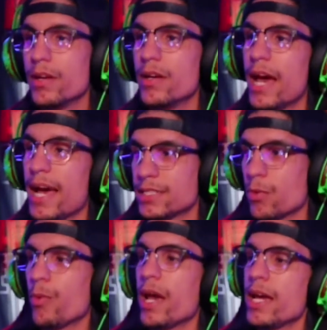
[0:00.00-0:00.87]
as a
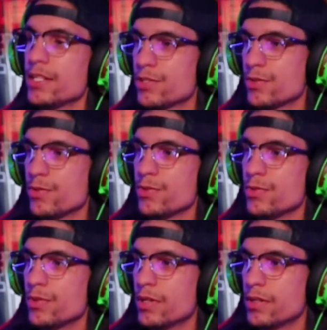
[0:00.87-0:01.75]
way
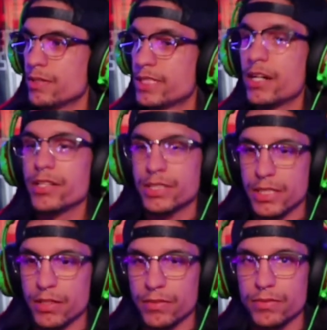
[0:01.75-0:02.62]
to sell
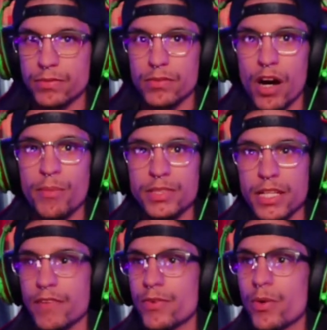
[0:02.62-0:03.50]
yourself. Almost
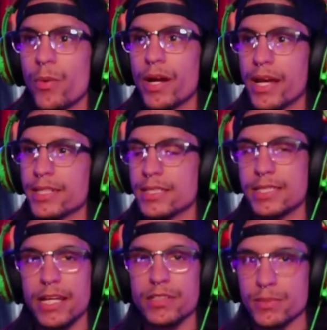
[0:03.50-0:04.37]
like if you're working as a
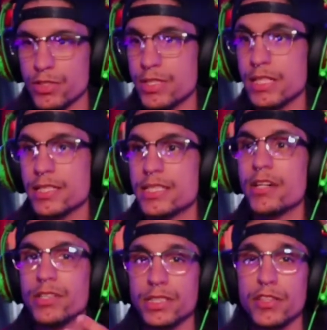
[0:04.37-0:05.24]
salesman, you need to
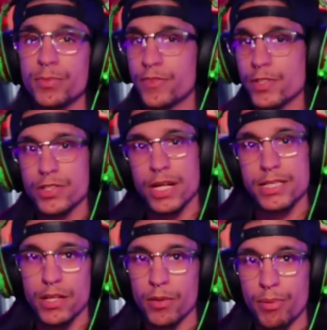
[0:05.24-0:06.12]
sell yourself before you try to
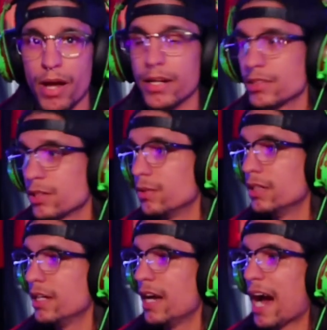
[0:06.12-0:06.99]
sell the product. So
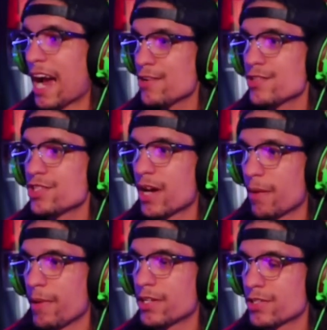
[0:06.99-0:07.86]
I usually try to
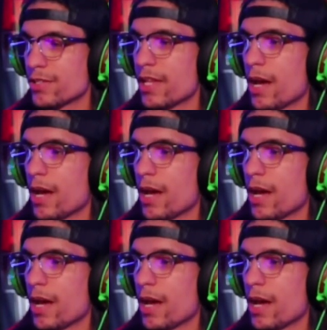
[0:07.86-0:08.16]
make sure that